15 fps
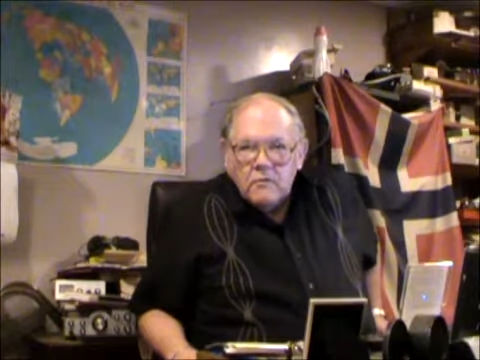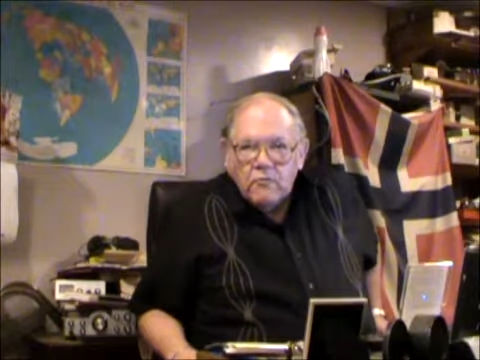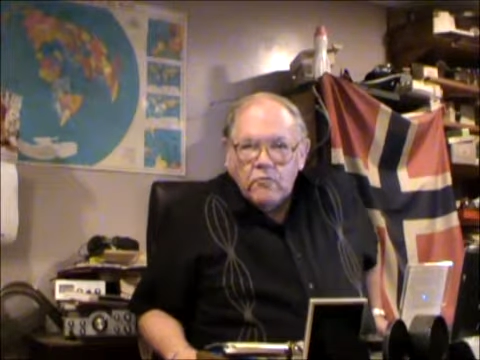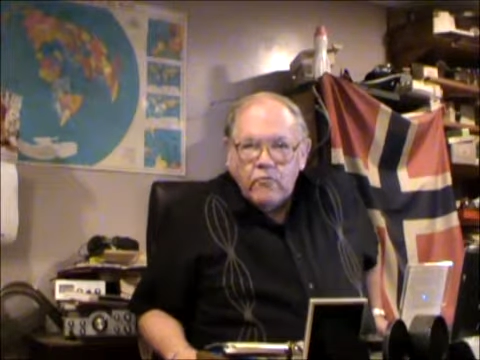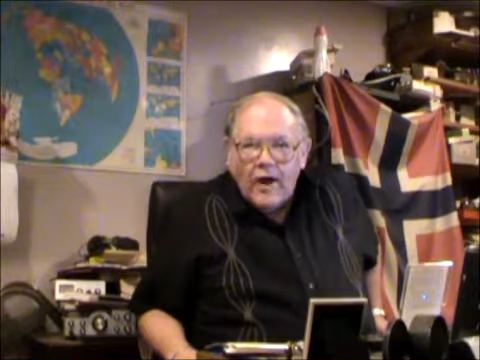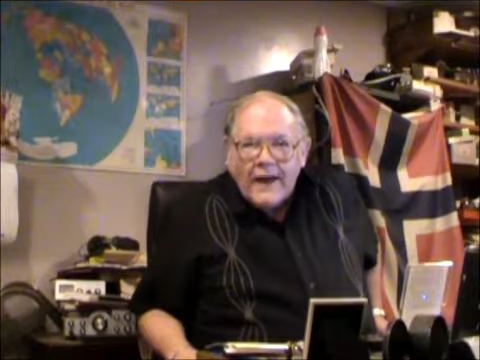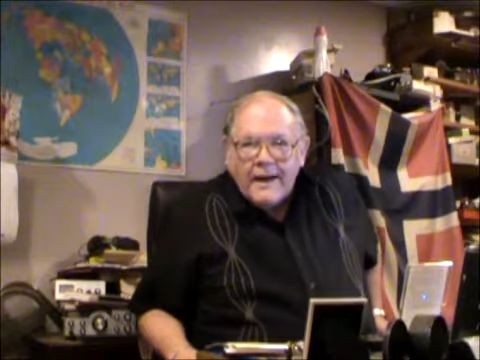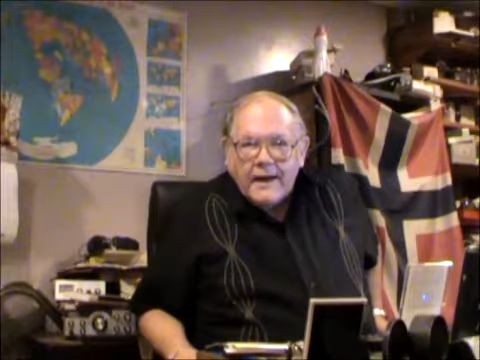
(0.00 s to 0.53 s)

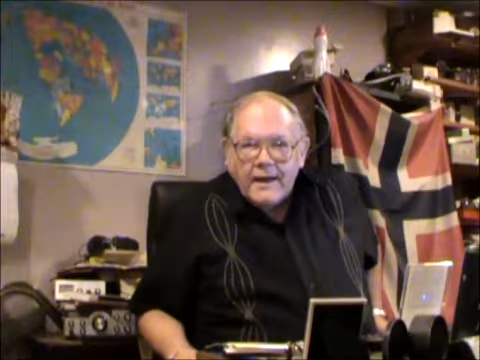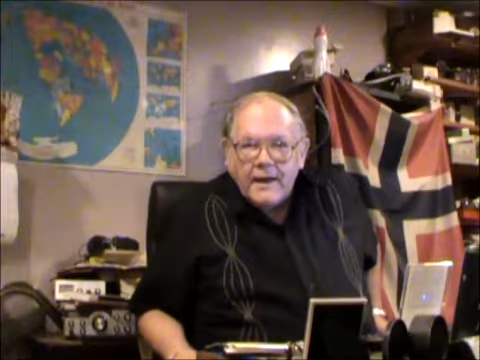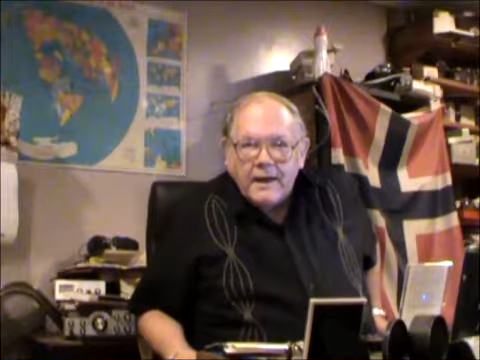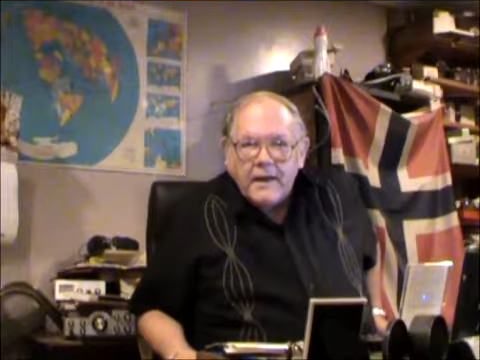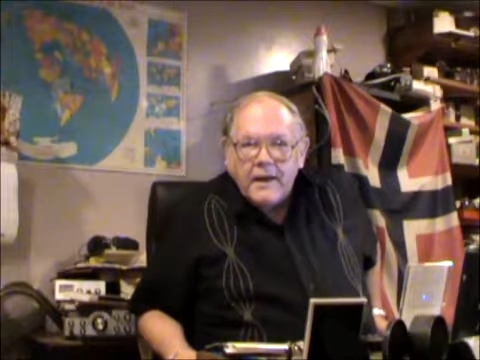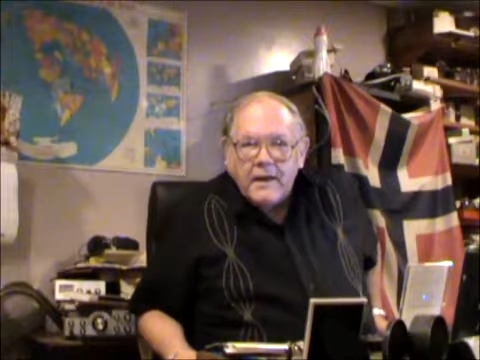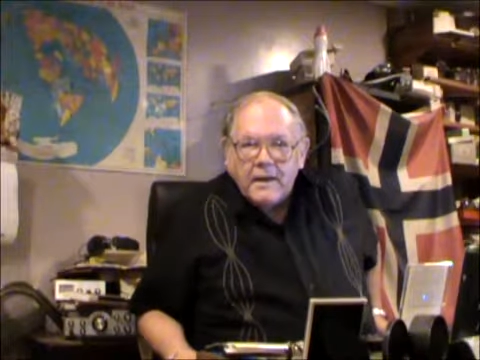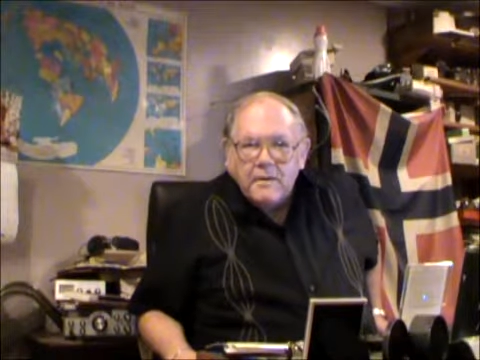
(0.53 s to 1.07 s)
finally
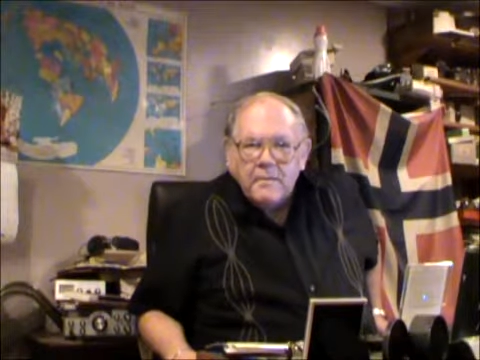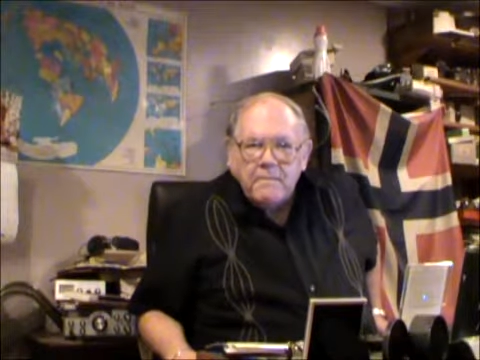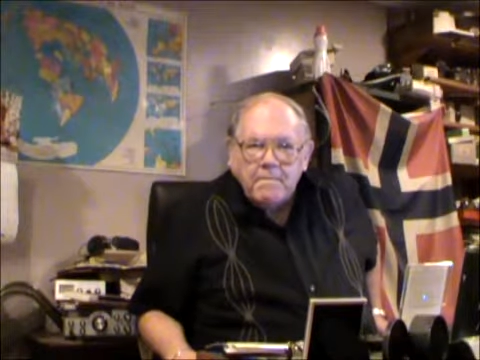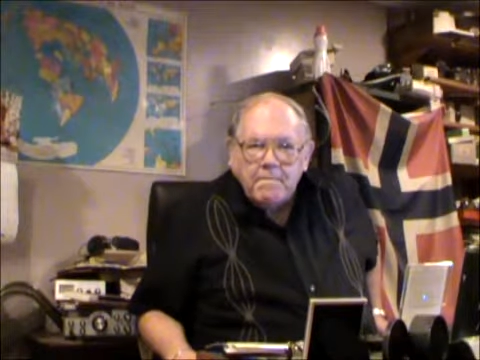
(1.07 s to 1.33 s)
again,